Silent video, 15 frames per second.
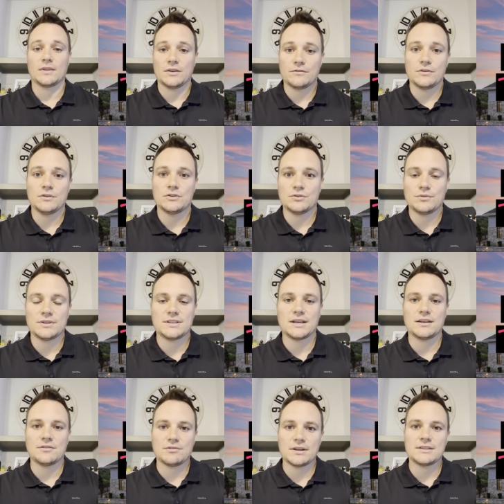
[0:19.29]
If you do
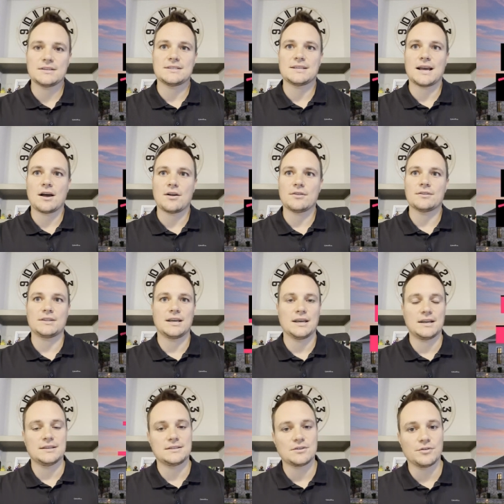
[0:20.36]
intend to rent this out,
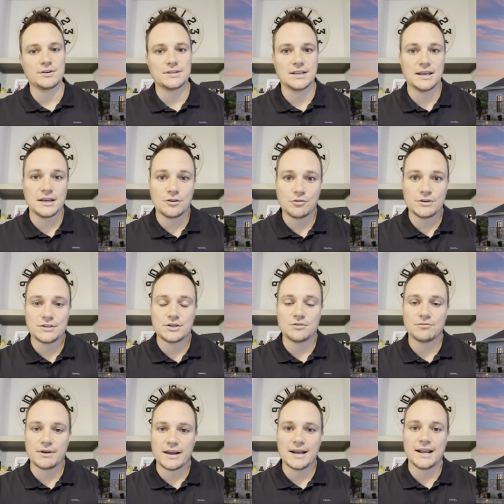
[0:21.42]
then it's going to increase
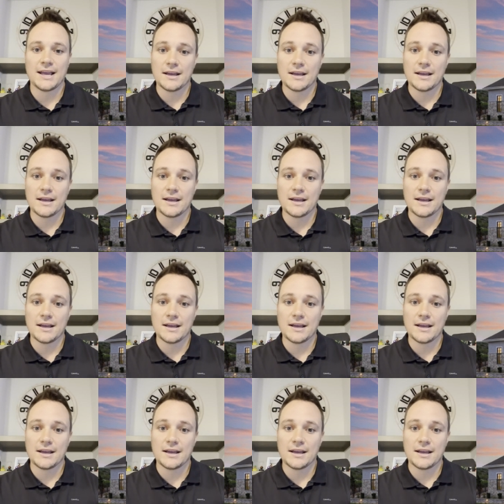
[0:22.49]
your rate